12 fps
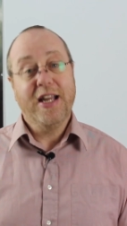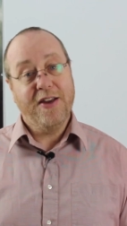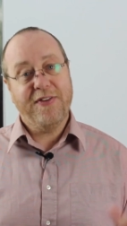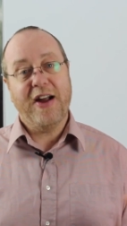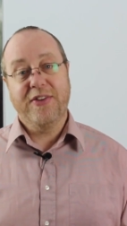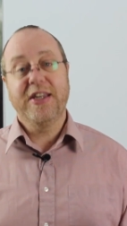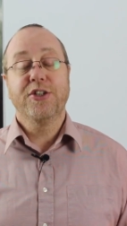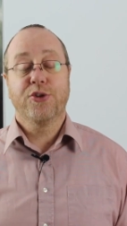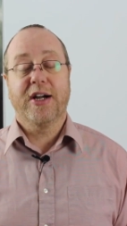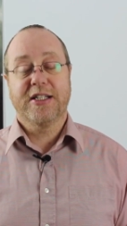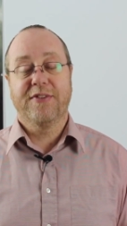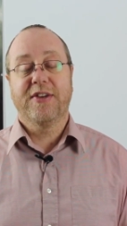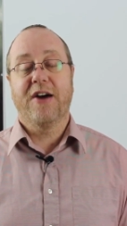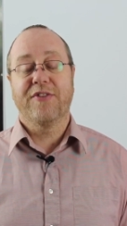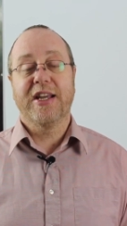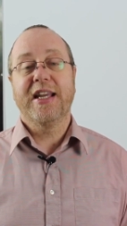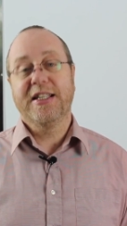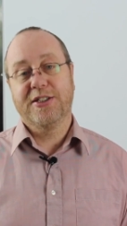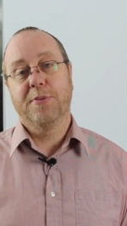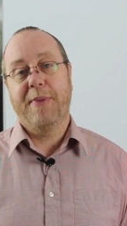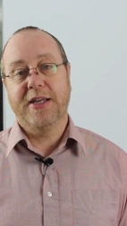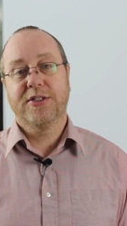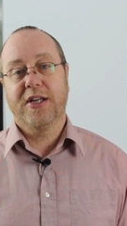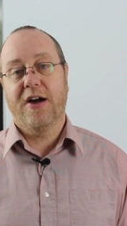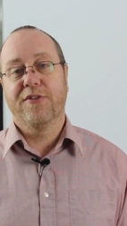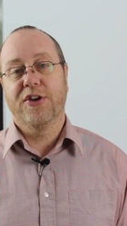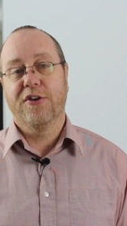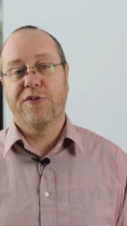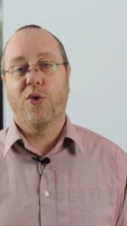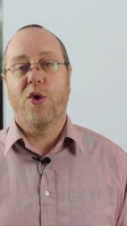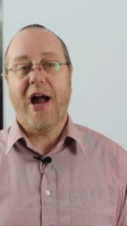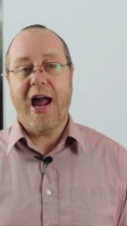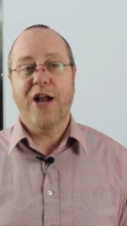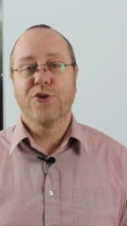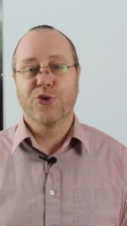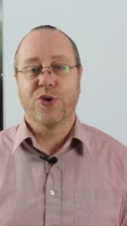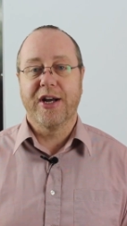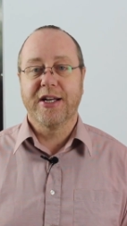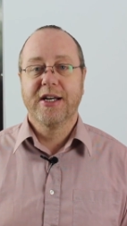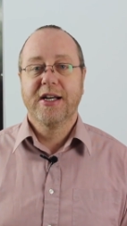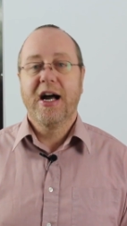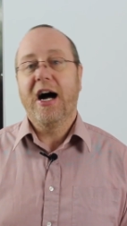In fact, the interactive governor is the best governor for Android.